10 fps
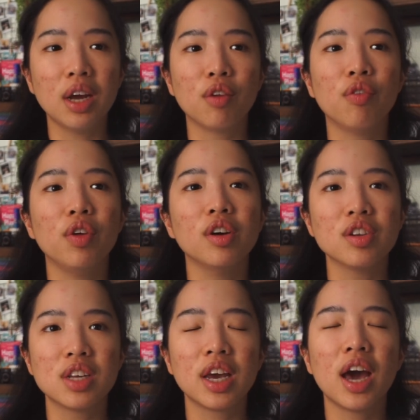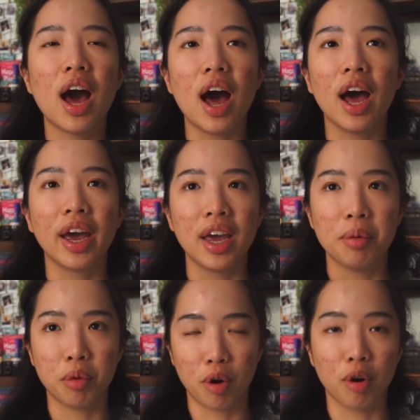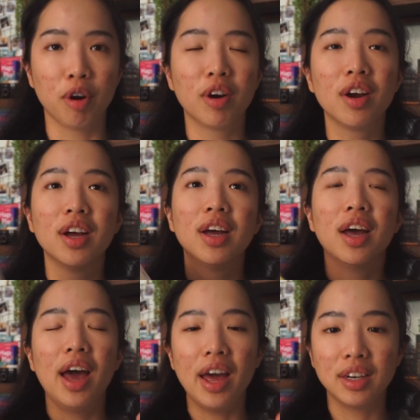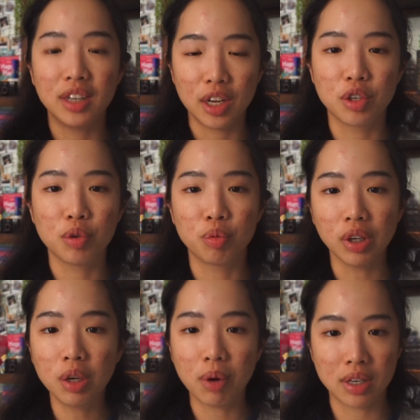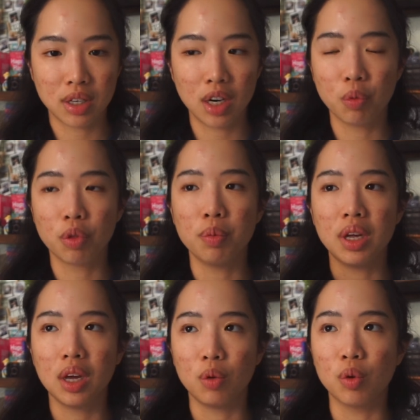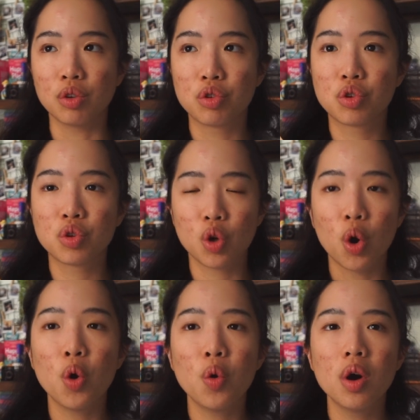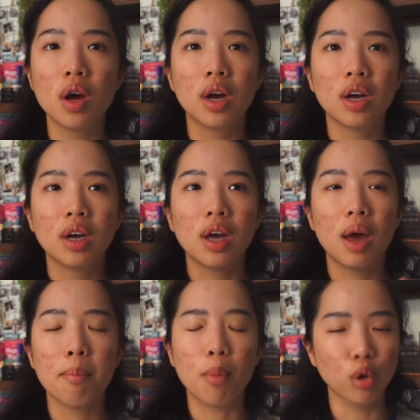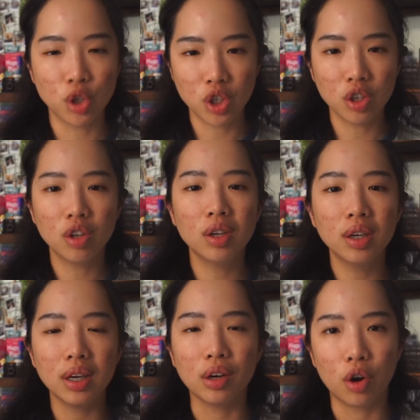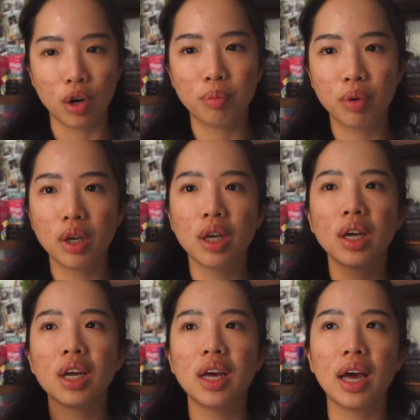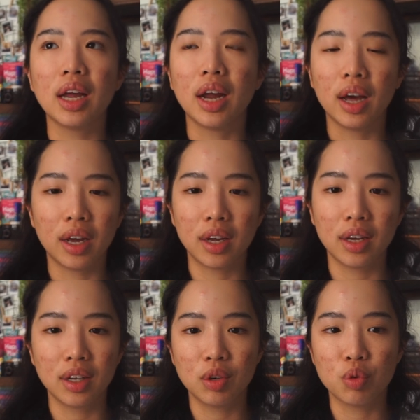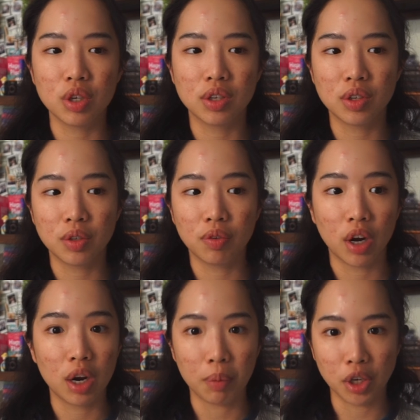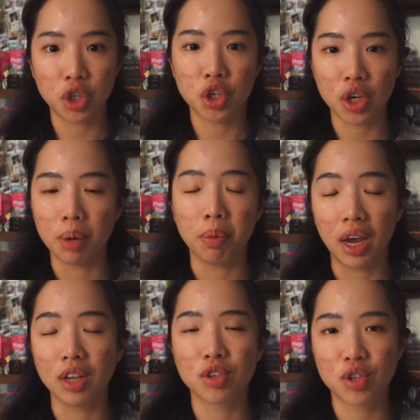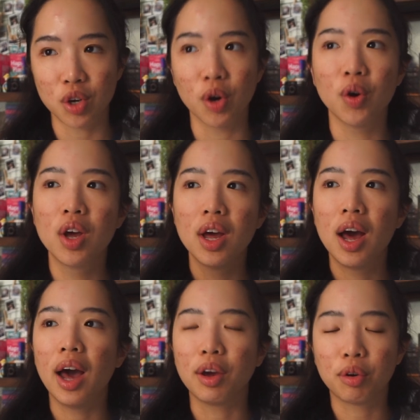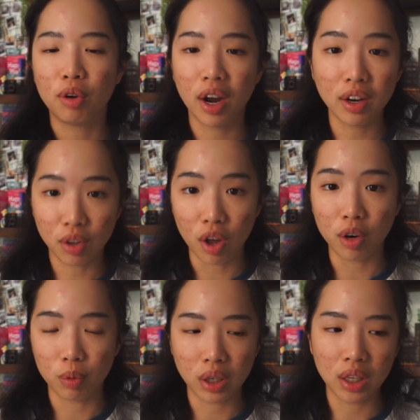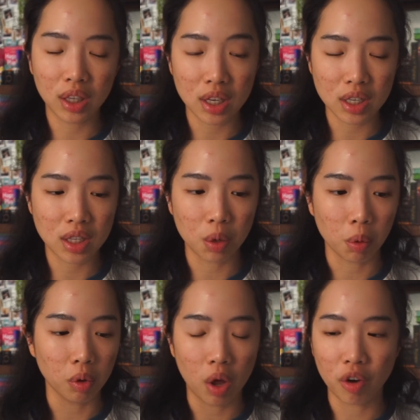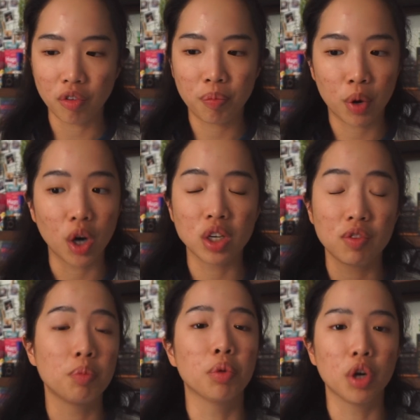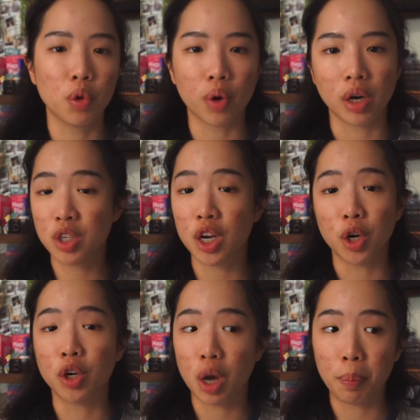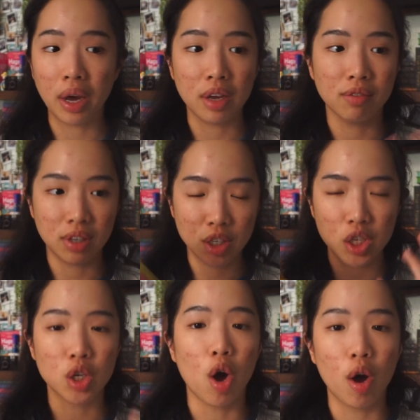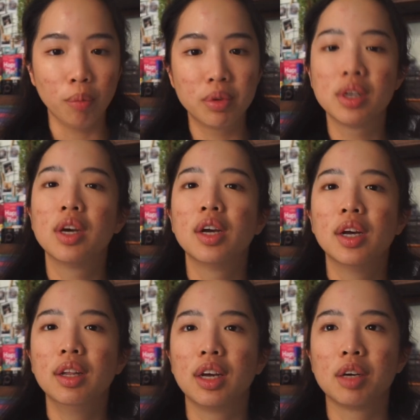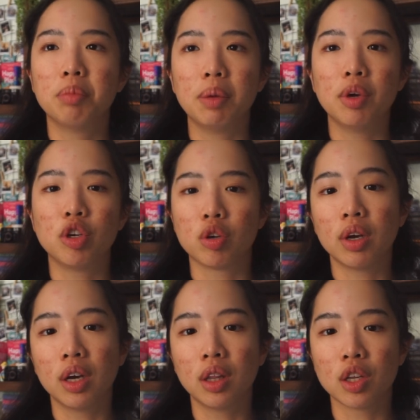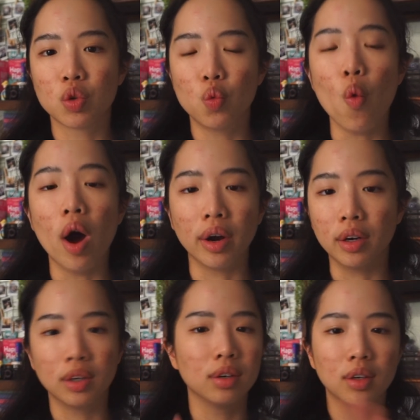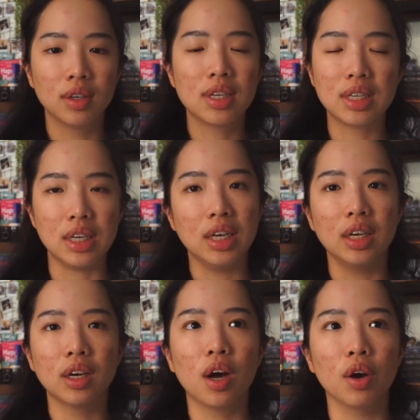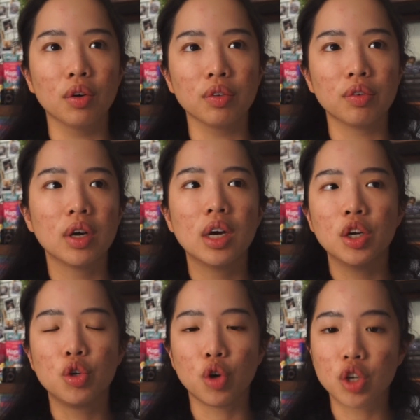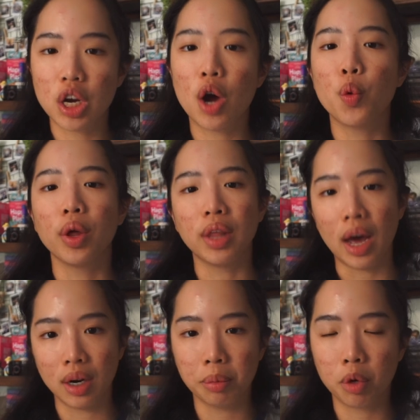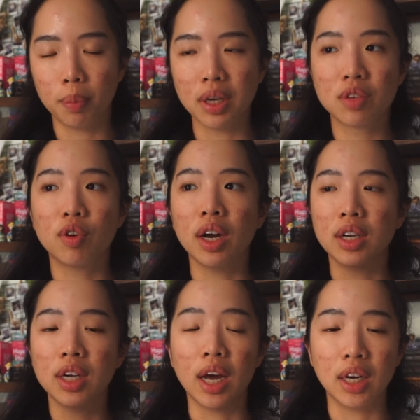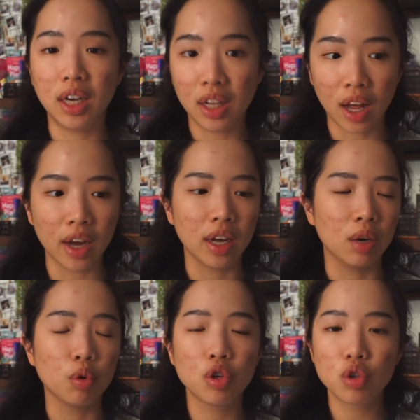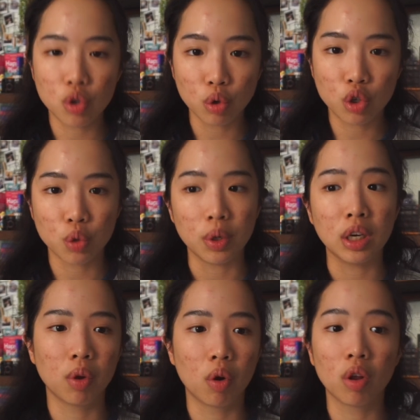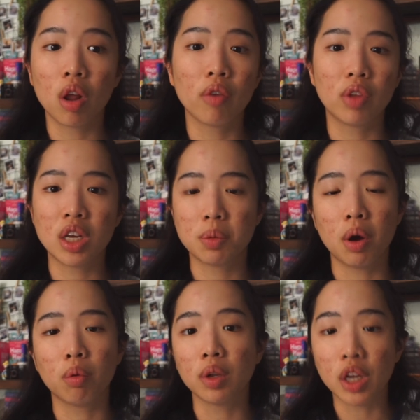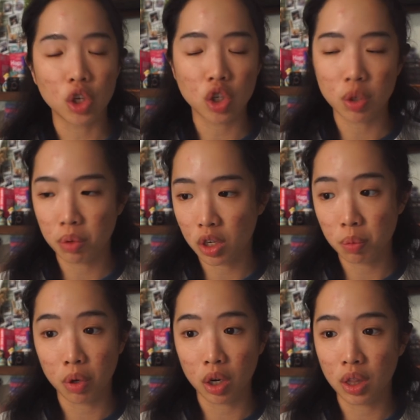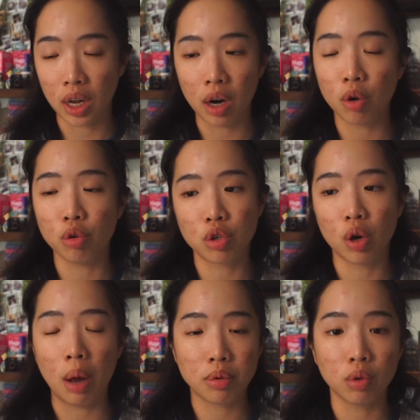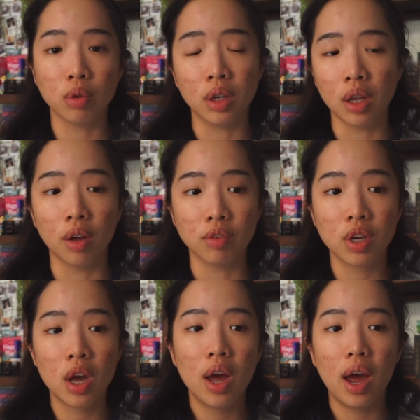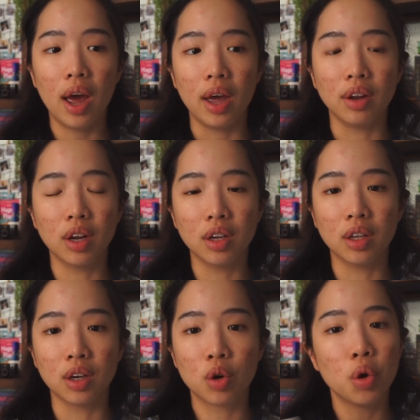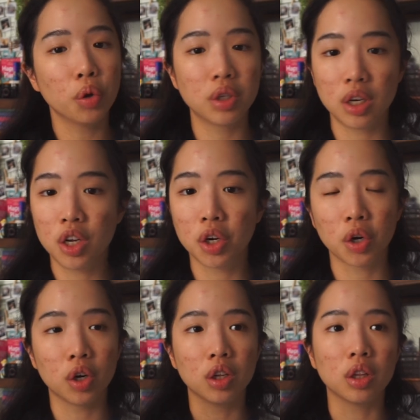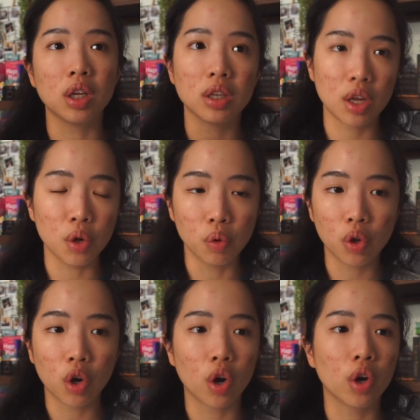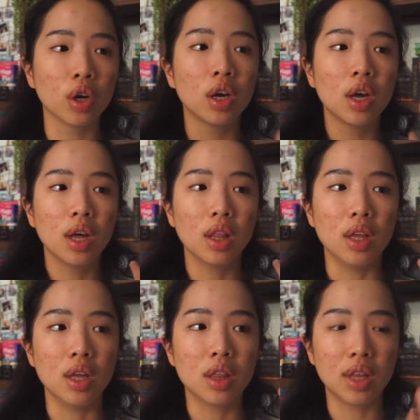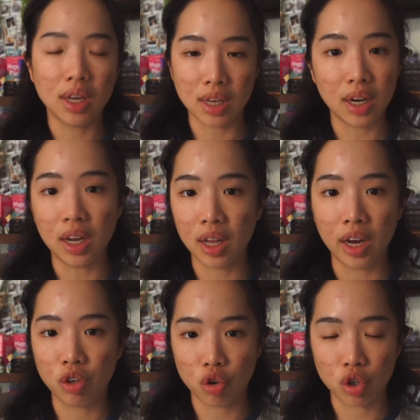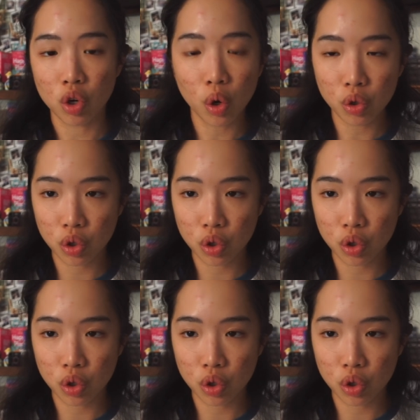It feels like I am her, and it really resonated with me. It was so emotional and heartbreaking, and I was very much in pain. So I cried a lot reading this. There were a lot of parts of the book where I teared up. I even sobbed like a baby during this one scene of Georgia with Adam, her best friend, and Eli, and it was just so sweet. There were a lot of things about relationships in this book that I also absolutely loved, and the quotes in here, the things that you learn, the things that Eli and Georgia goes